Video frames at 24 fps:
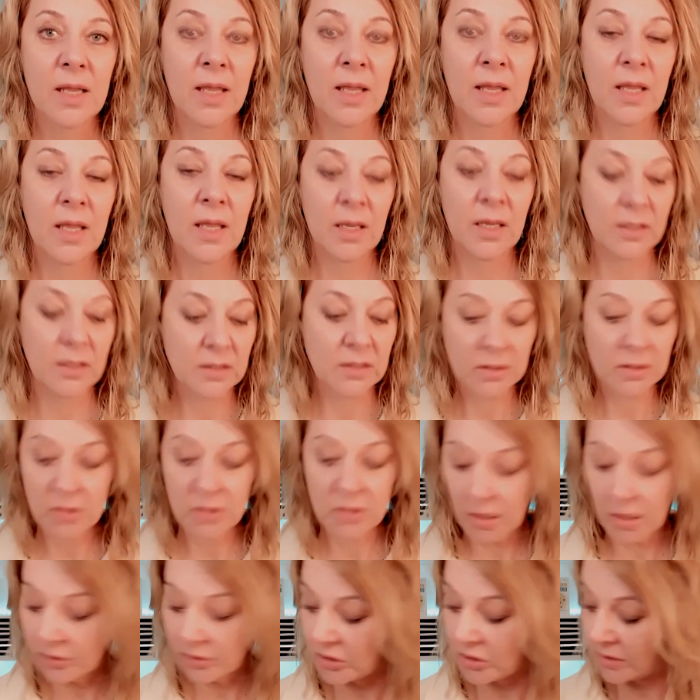and
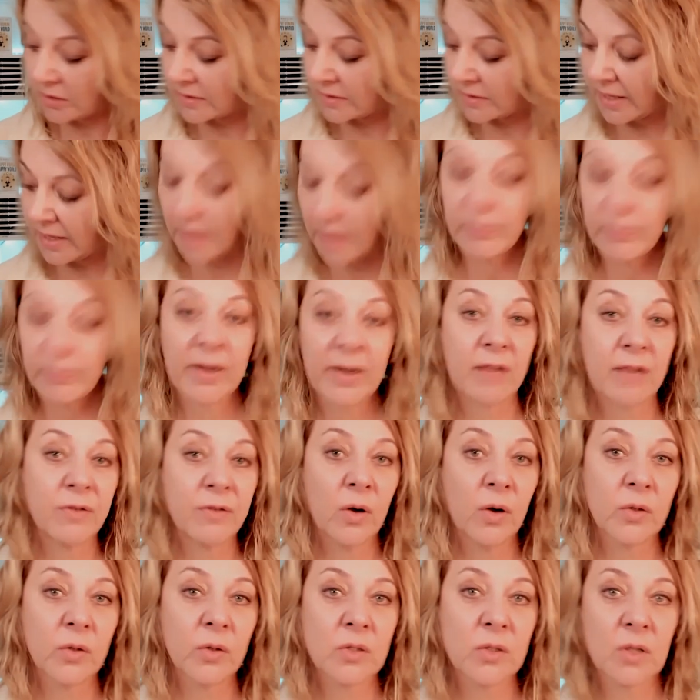not just that but i've
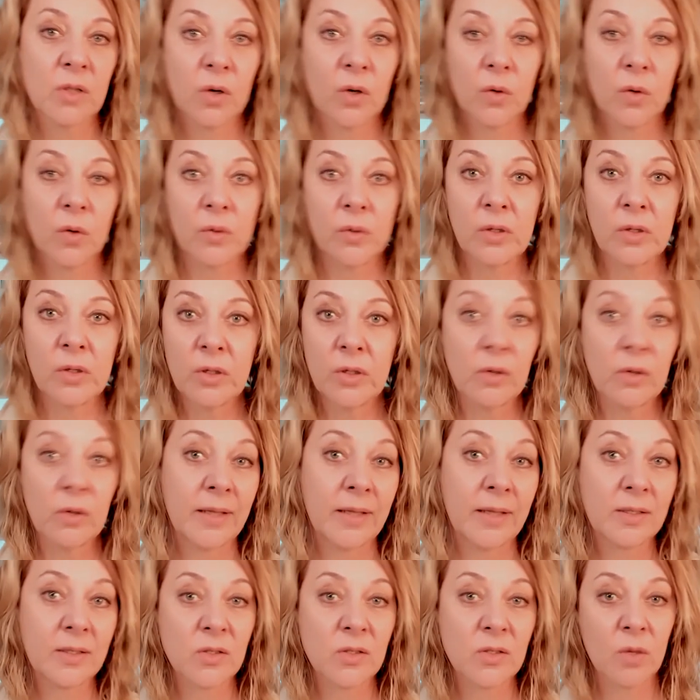also you know
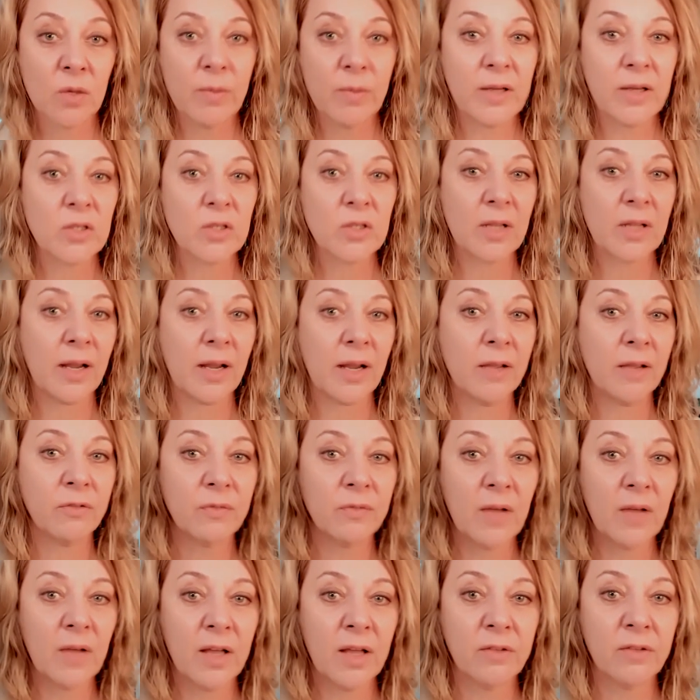like it so much that i've
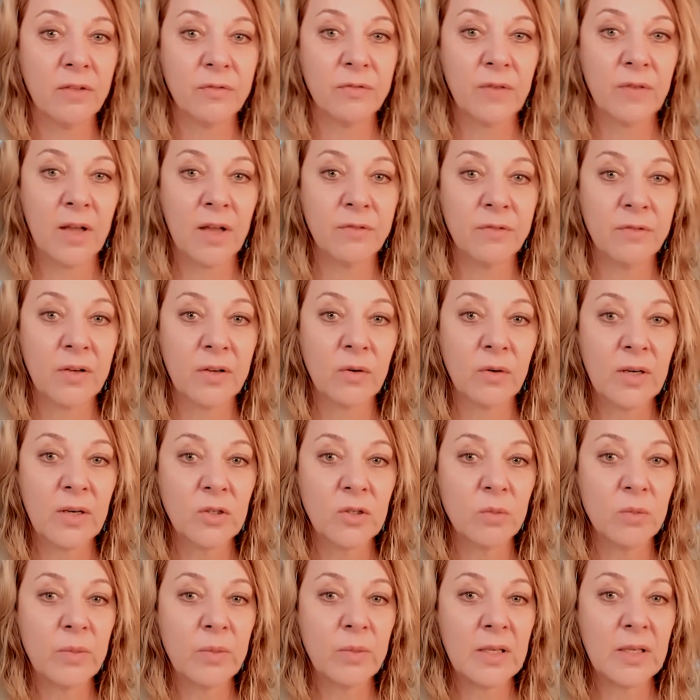i've i've agreed
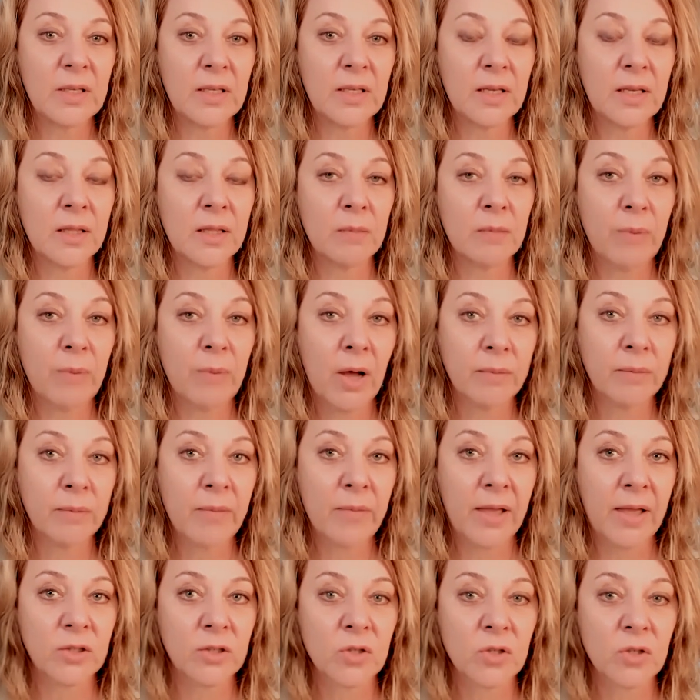to be in the
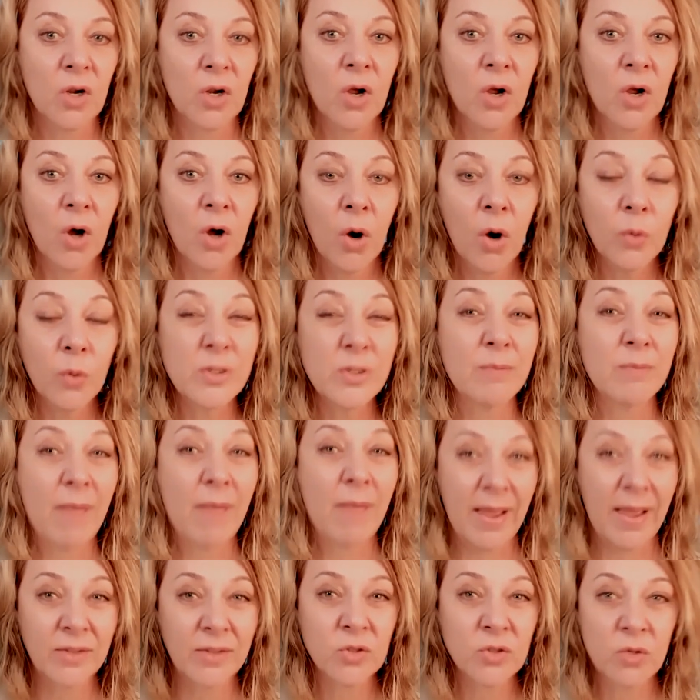PodMatch Host
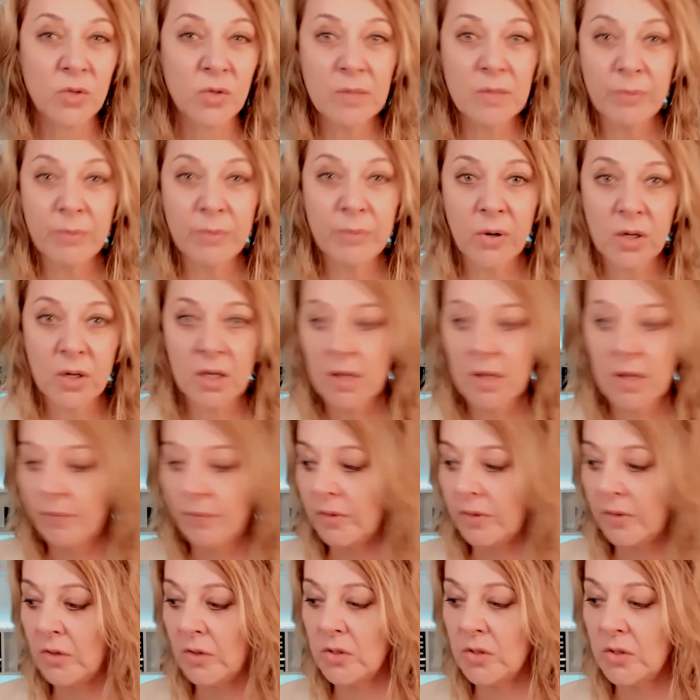mastery book
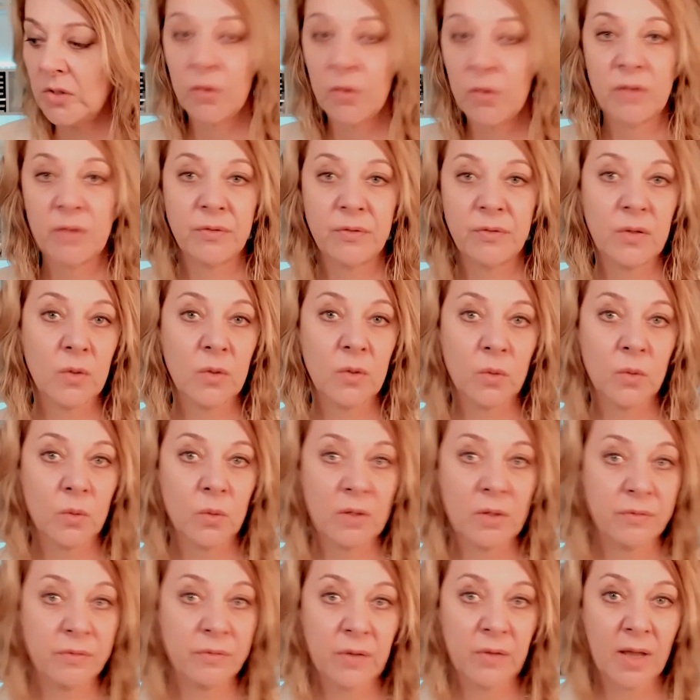so if you
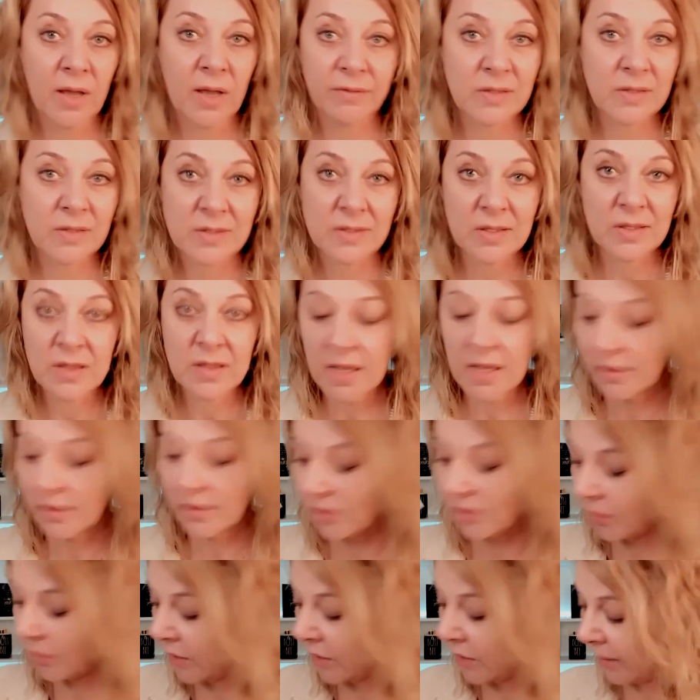if you haven't seen that you
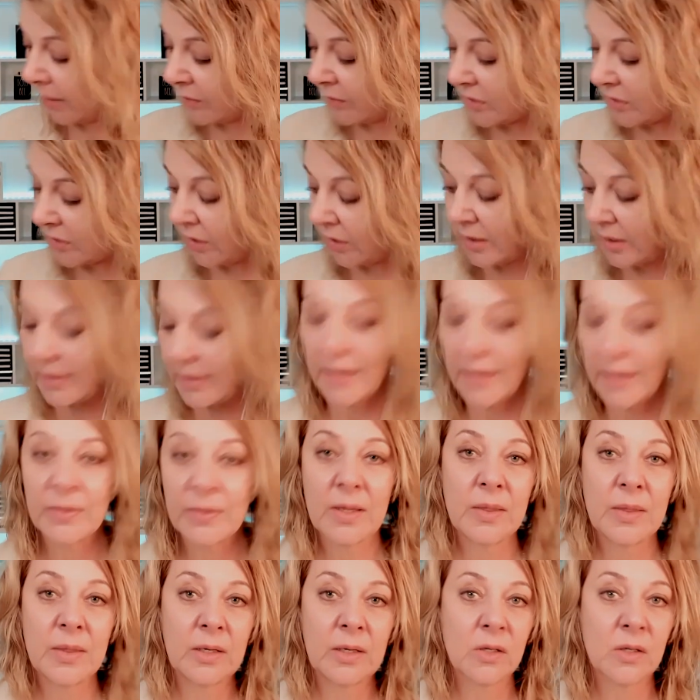go to amazon and get
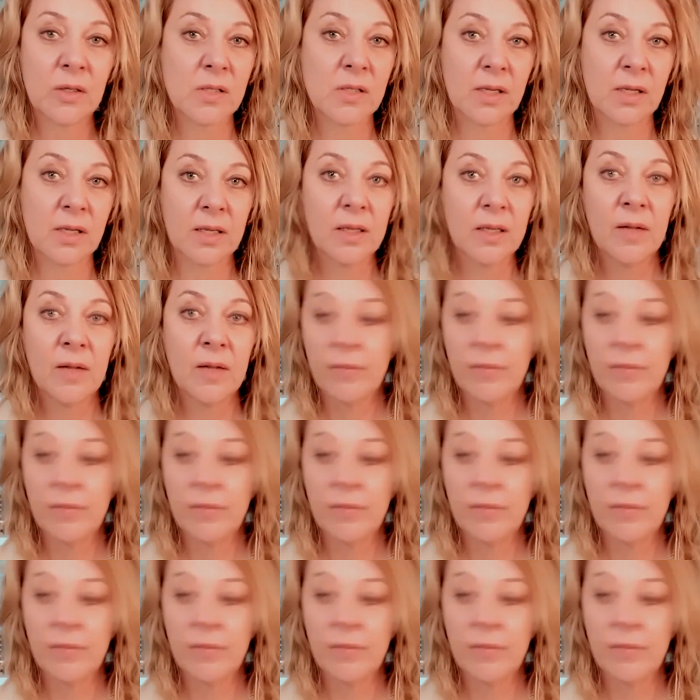that there's a